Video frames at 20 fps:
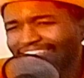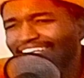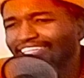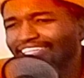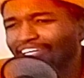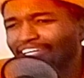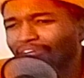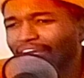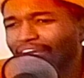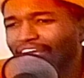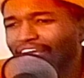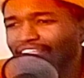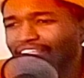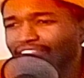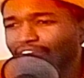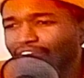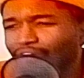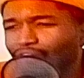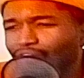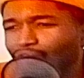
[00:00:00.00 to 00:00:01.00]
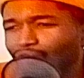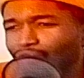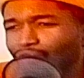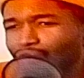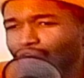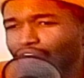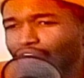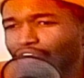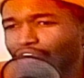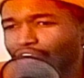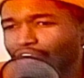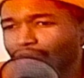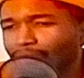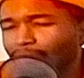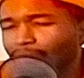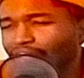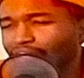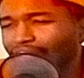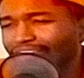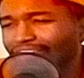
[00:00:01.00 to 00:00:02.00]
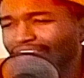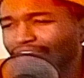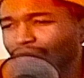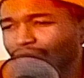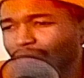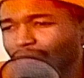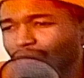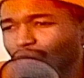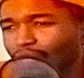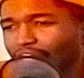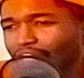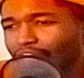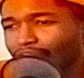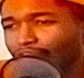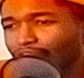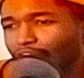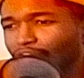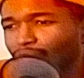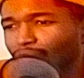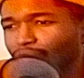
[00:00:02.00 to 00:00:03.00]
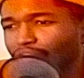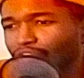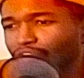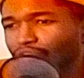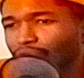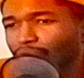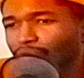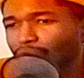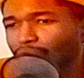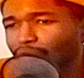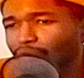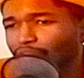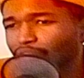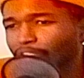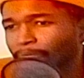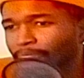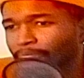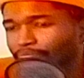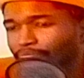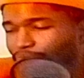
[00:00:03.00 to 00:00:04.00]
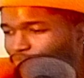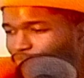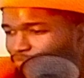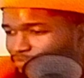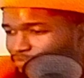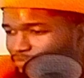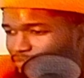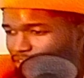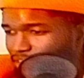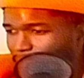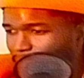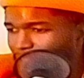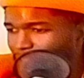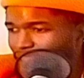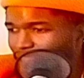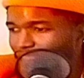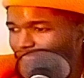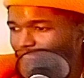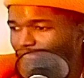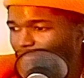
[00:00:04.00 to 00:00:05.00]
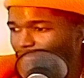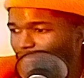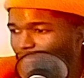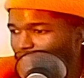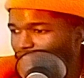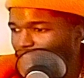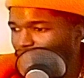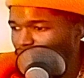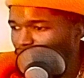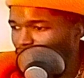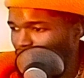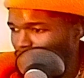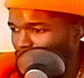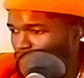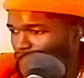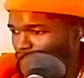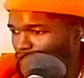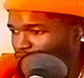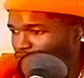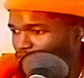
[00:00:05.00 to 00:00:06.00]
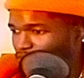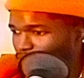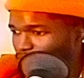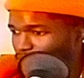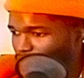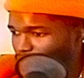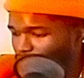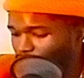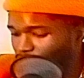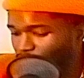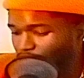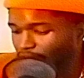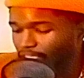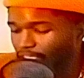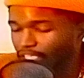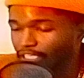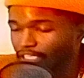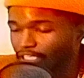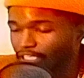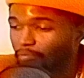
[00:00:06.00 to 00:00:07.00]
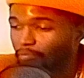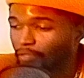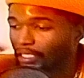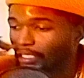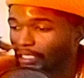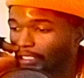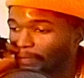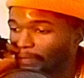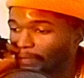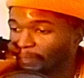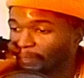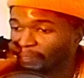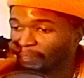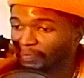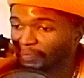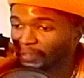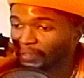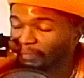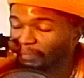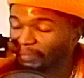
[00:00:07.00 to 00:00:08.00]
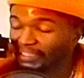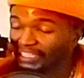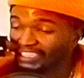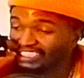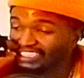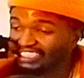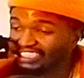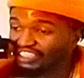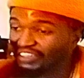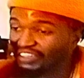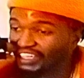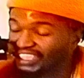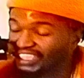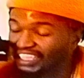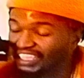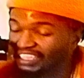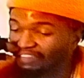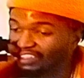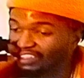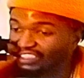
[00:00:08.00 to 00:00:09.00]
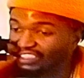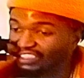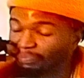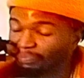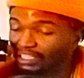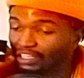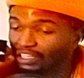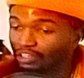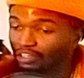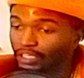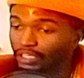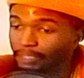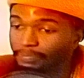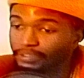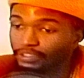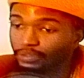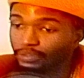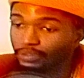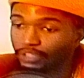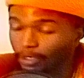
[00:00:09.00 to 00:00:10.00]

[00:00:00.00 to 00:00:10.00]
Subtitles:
your ass old. You still don't believe in? Why the fuck wouldn't you? But this dumb ass don't know how to work a phone, so I ain't even mad. But that shit crazy. I ain't even going to spend the whole episode talking